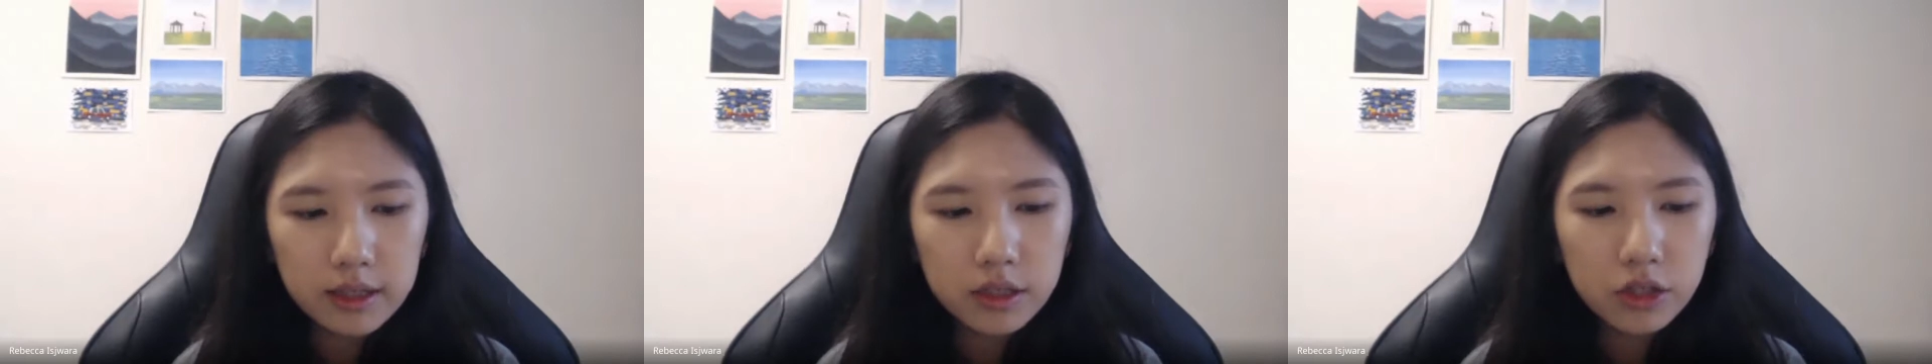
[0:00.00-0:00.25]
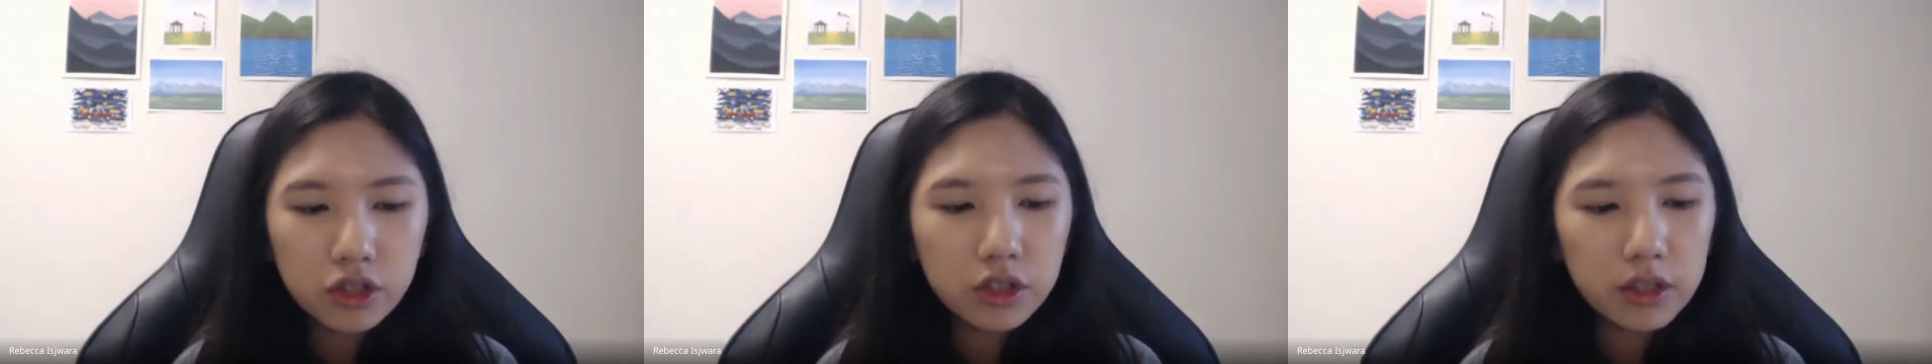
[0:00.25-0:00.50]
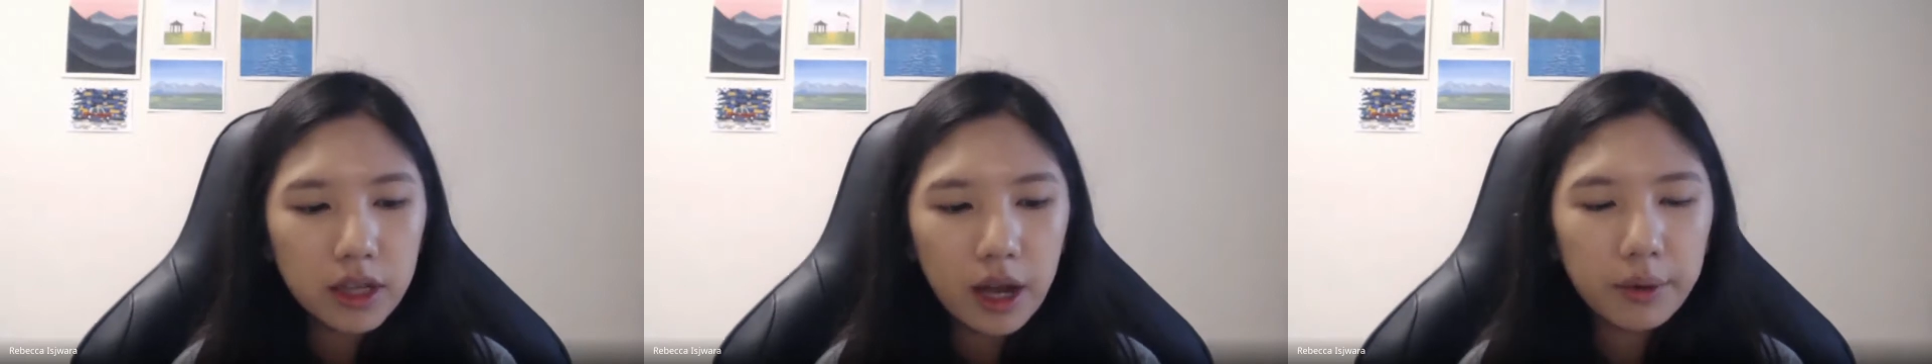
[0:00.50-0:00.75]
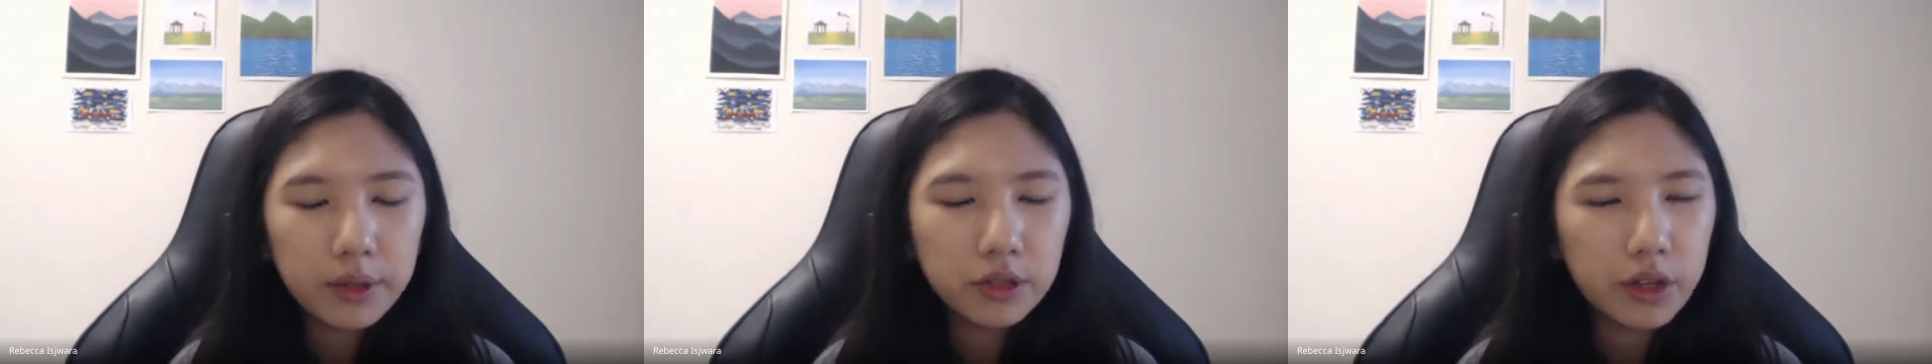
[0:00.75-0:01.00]
usually I
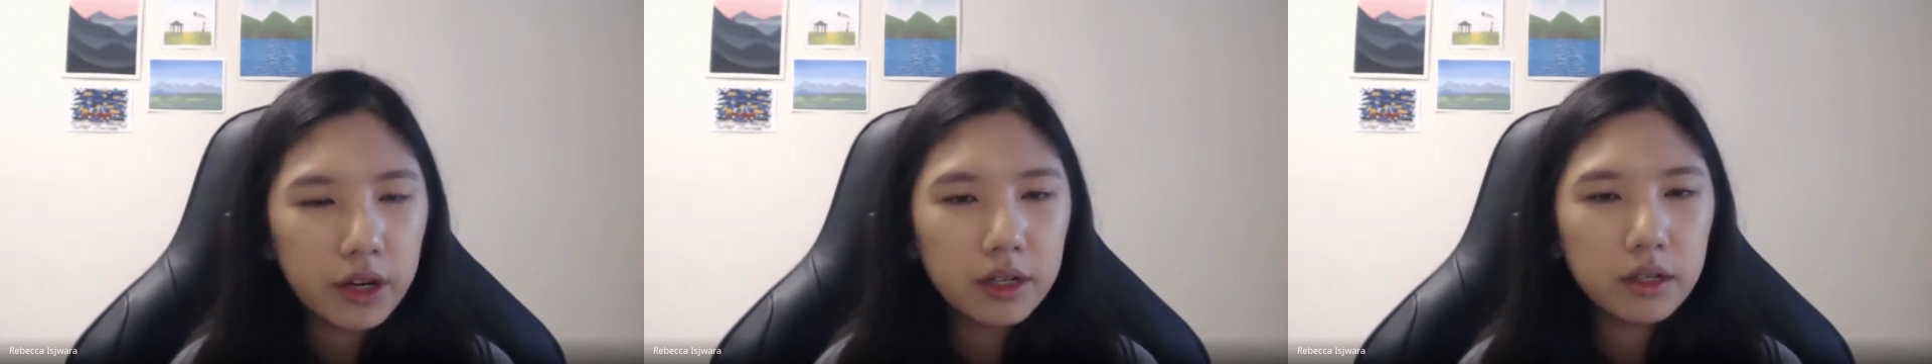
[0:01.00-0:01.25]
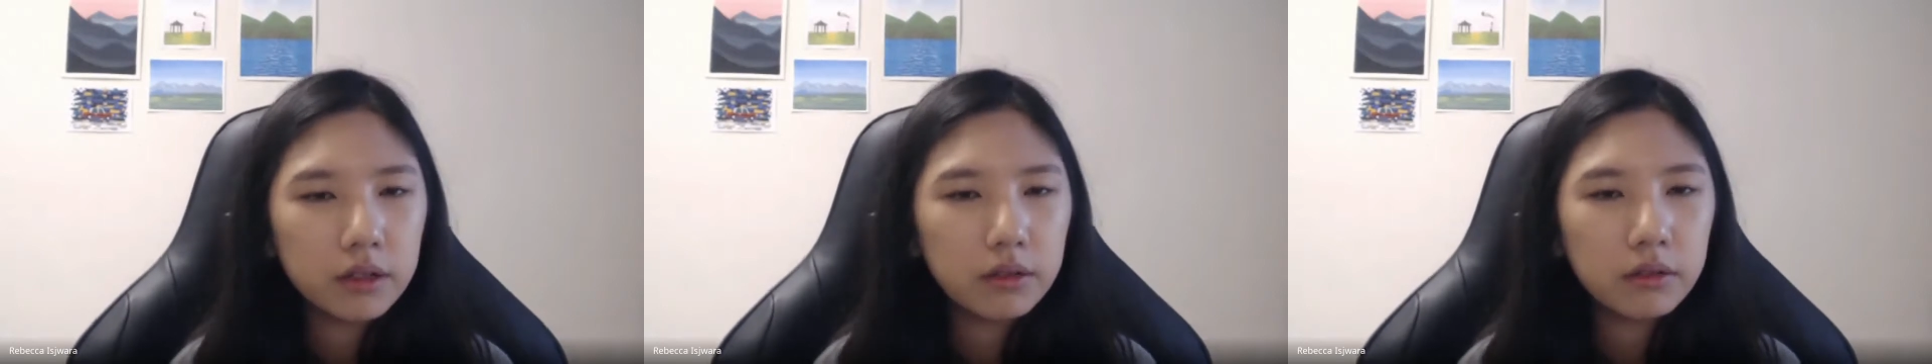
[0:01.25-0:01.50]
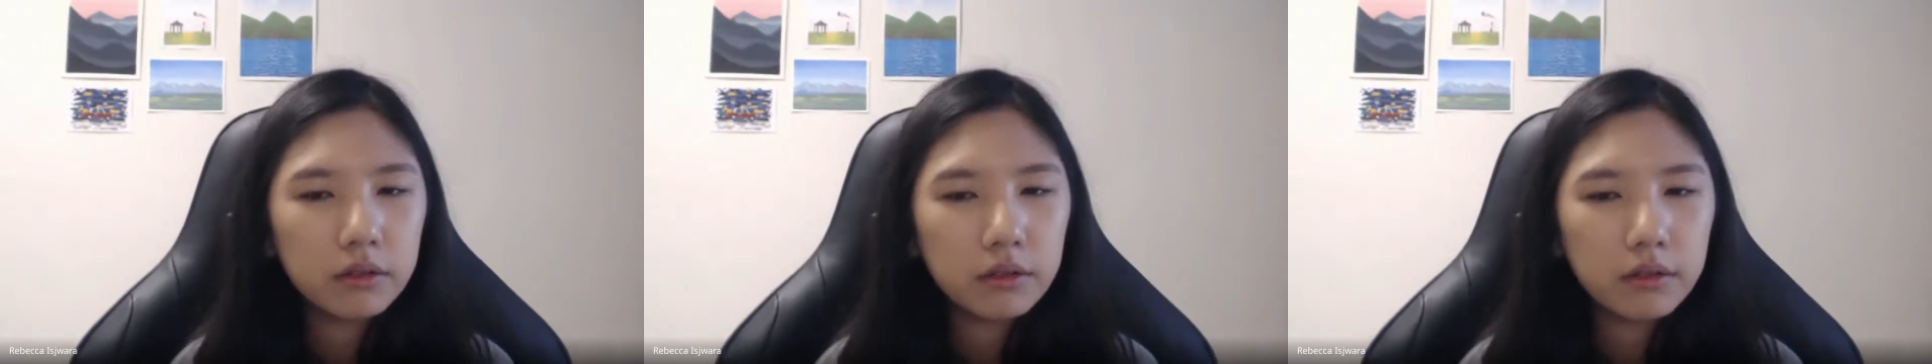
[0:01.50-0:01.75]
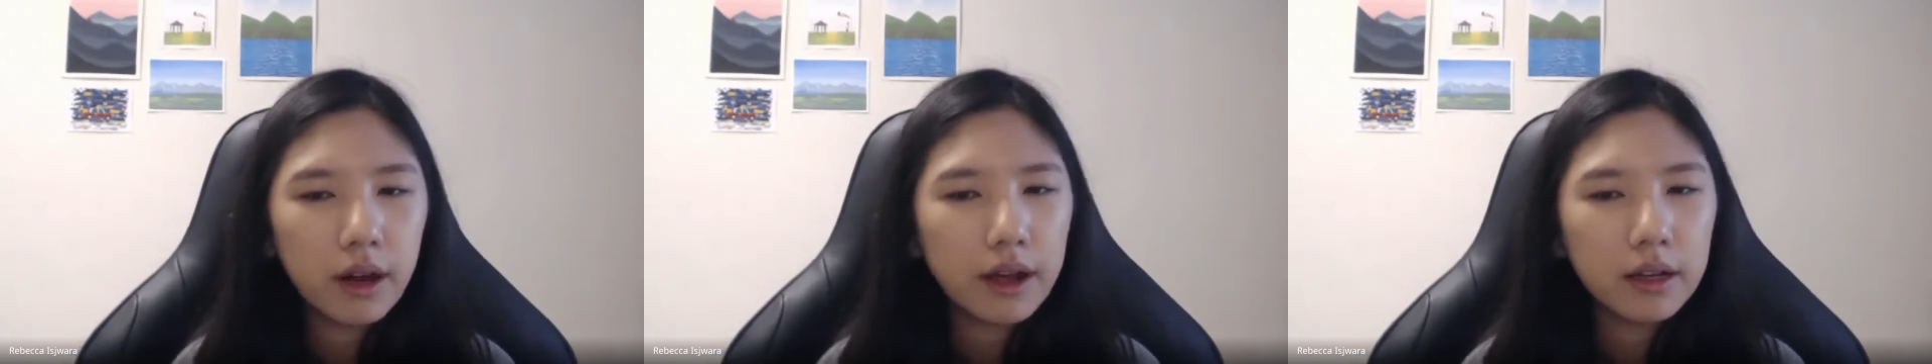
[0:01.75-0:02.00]
would try to
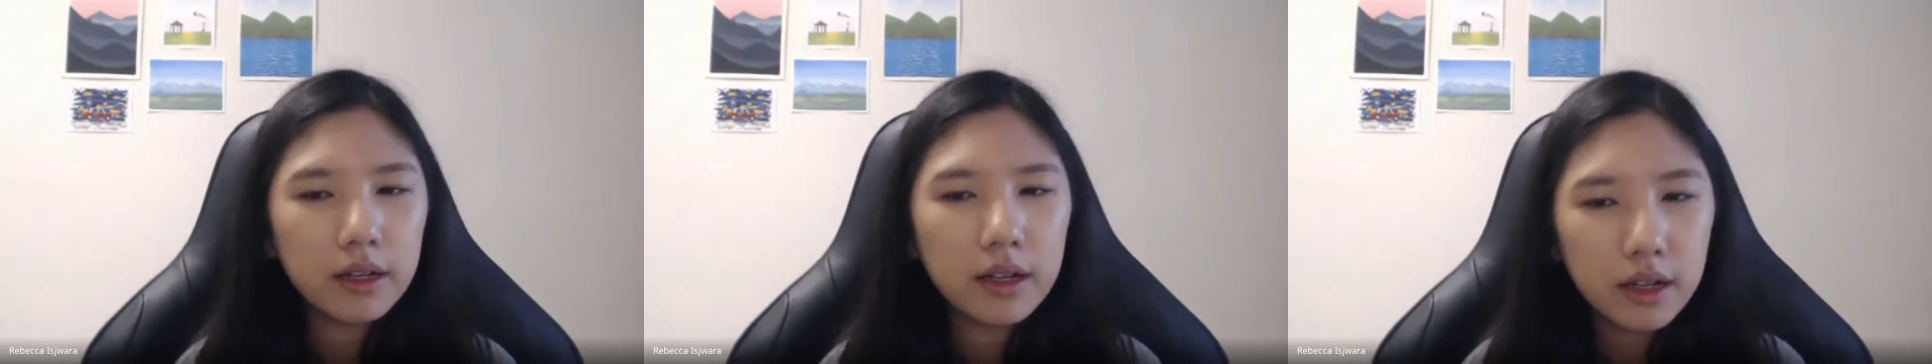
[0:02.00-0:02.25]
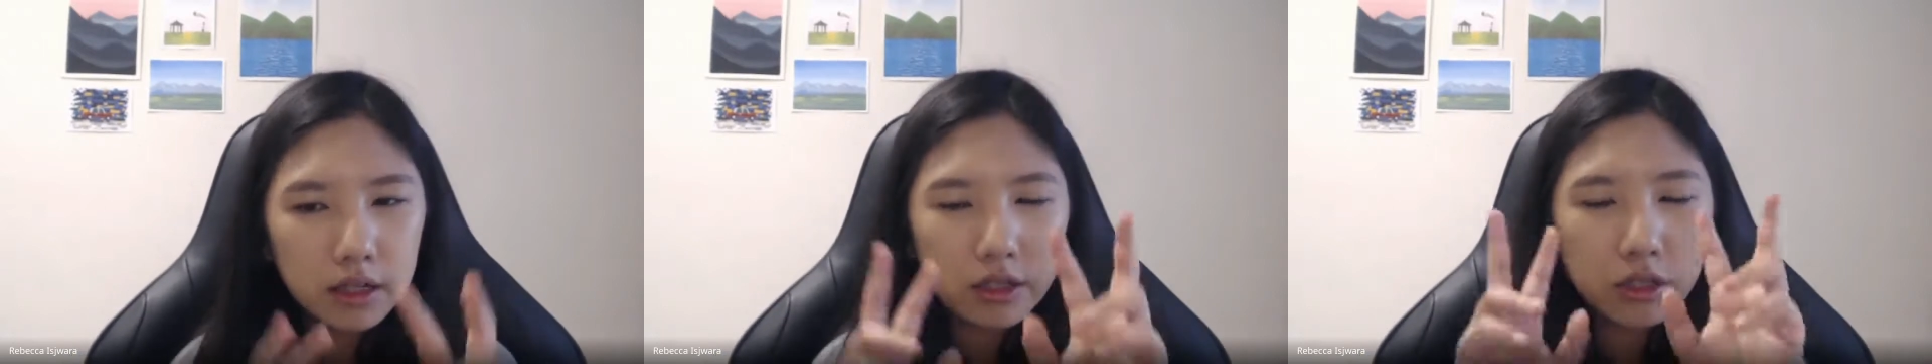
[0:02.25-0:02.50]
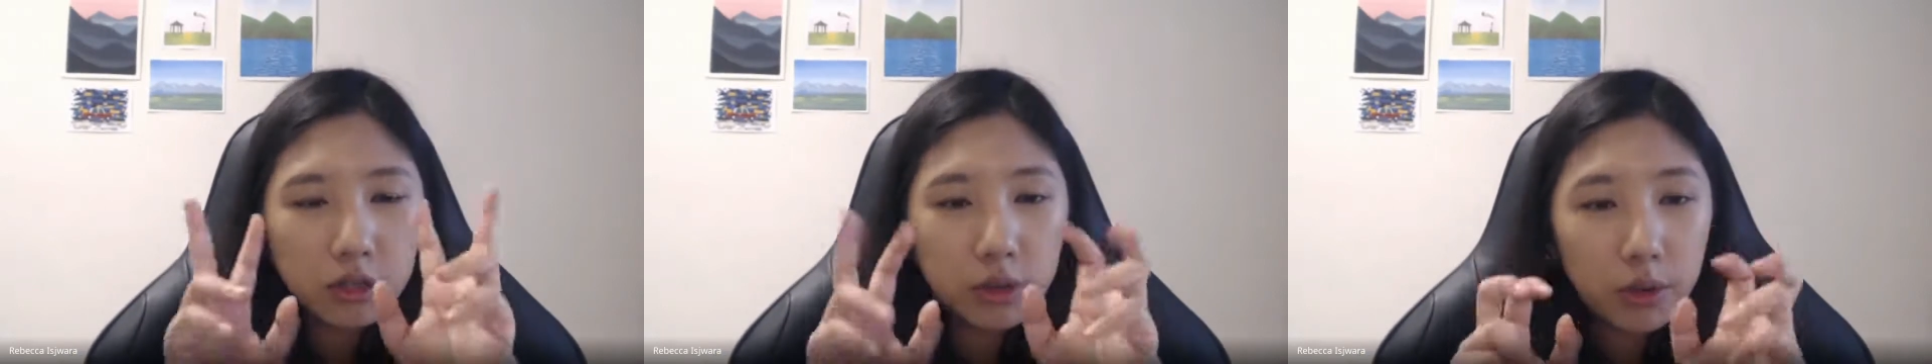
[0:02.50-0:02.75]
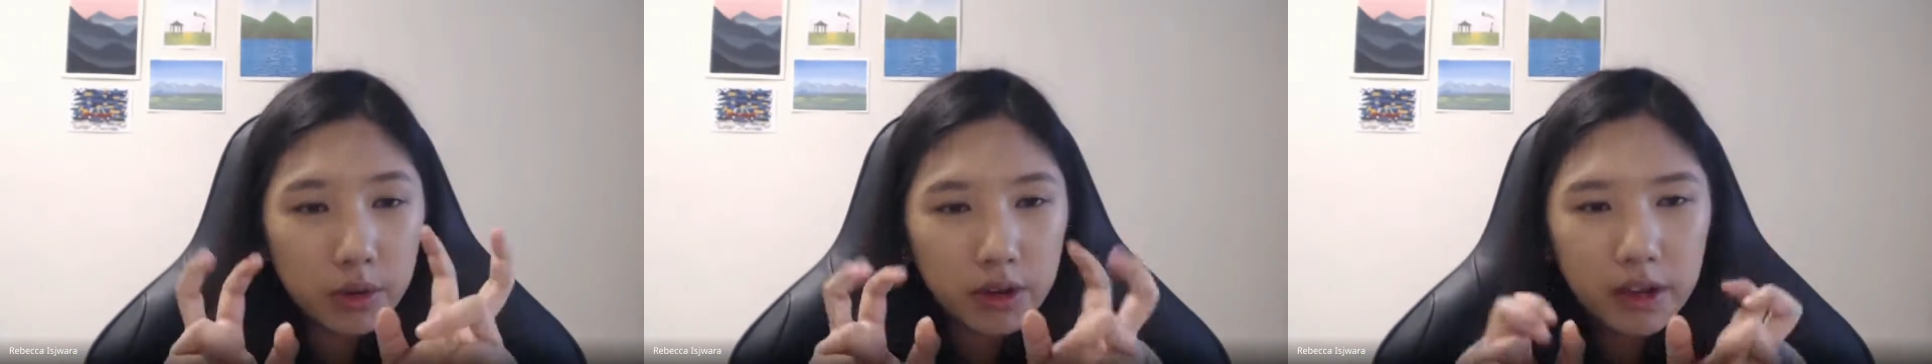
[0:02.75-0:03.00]
write a
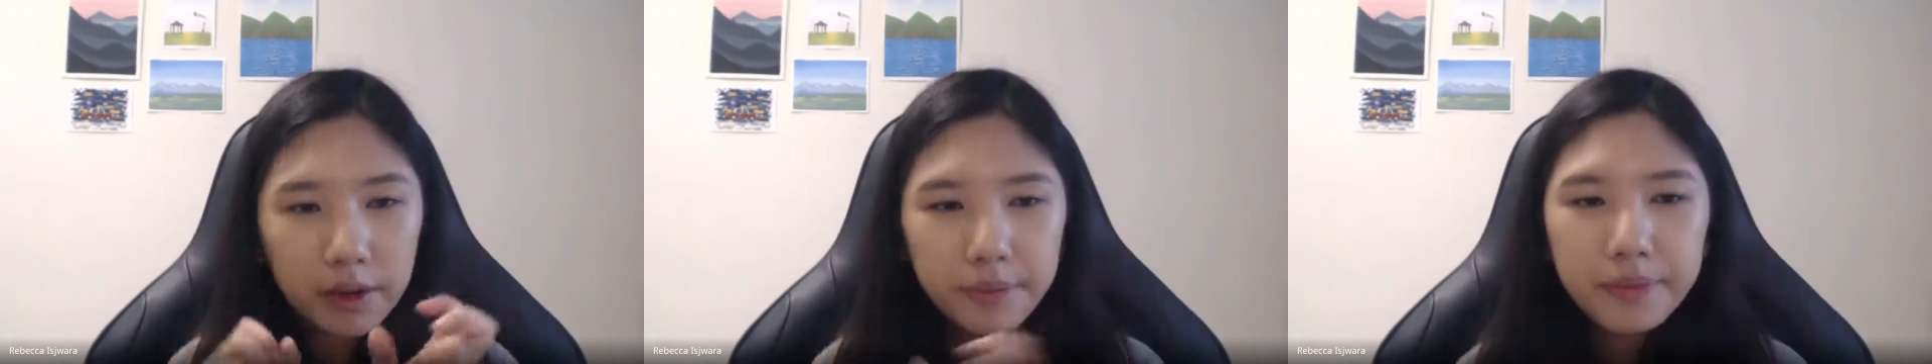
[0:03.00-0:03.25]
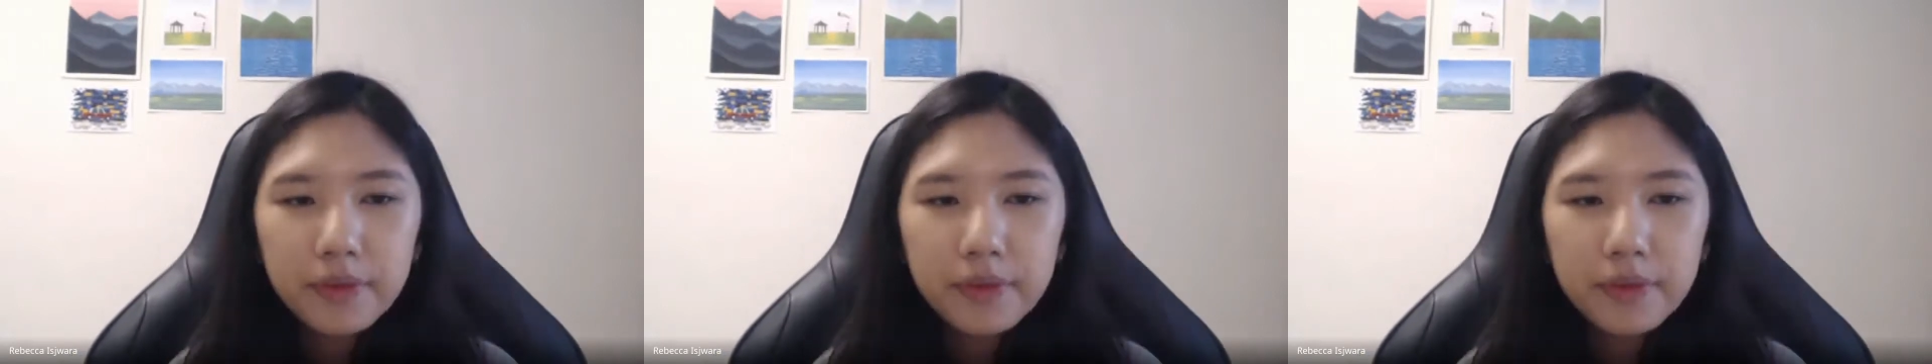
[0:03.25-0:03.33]
story.